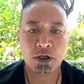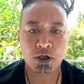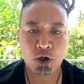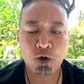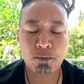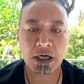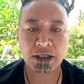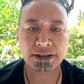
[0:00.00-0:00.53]

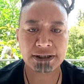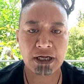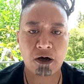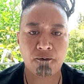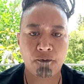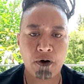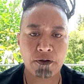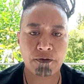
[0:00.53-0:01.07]
You must
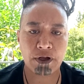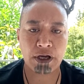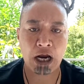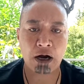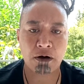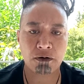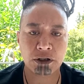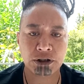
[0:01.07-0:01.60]
now find the
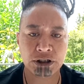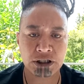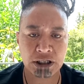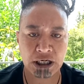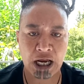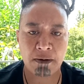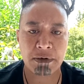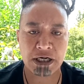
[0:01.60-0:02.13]
courage
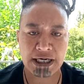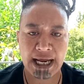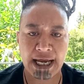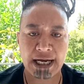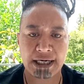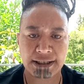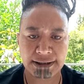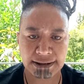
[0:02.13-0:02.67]
in the coming
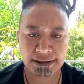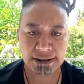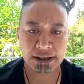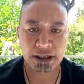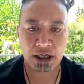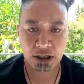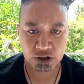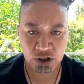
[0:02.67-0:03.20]
days
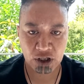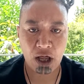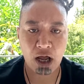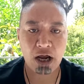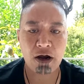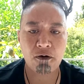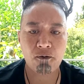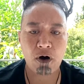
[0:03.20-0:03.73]
until
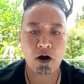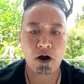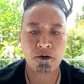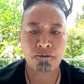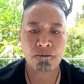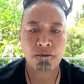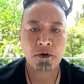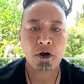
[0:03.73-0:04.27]
I
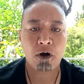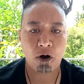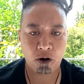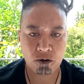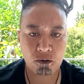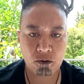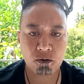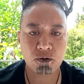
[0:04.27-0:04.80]
arrive
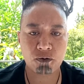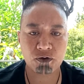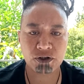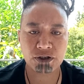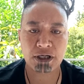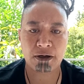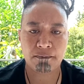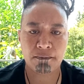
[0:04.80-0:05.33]
on your
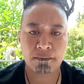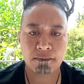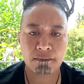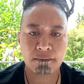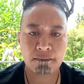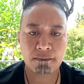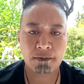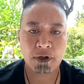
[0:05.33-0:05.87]
doorstep
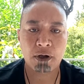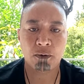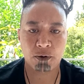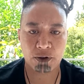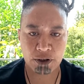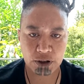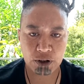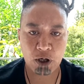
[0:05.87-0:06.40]

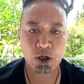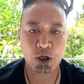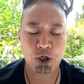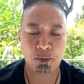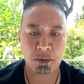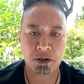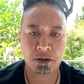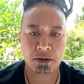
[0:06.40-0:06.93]
with the
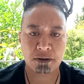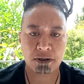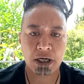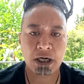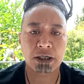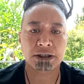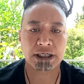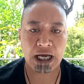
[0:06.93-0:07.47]
document
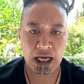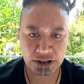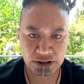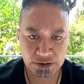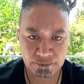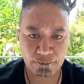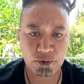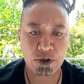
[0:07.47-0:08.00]
to
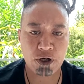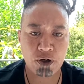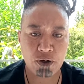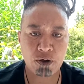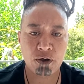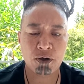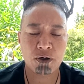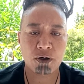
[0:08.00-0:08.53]
ask for
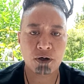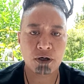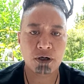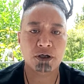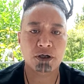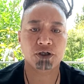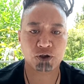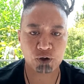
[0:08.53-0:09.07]
you
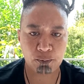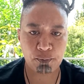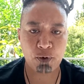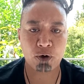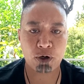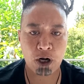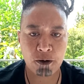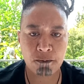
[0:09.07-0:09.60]
to
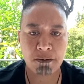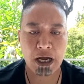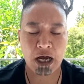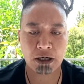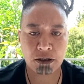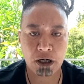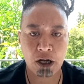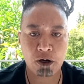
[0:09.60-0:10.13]
support Home
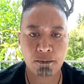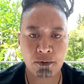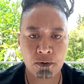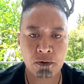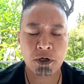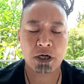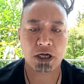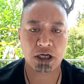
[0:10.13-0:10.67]
Guard
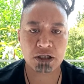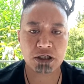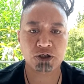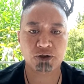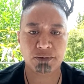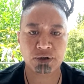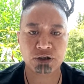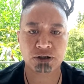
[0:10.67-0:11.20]
Global in
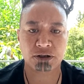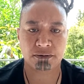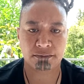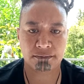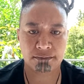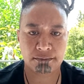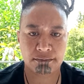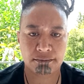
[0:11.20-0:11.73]
this mission.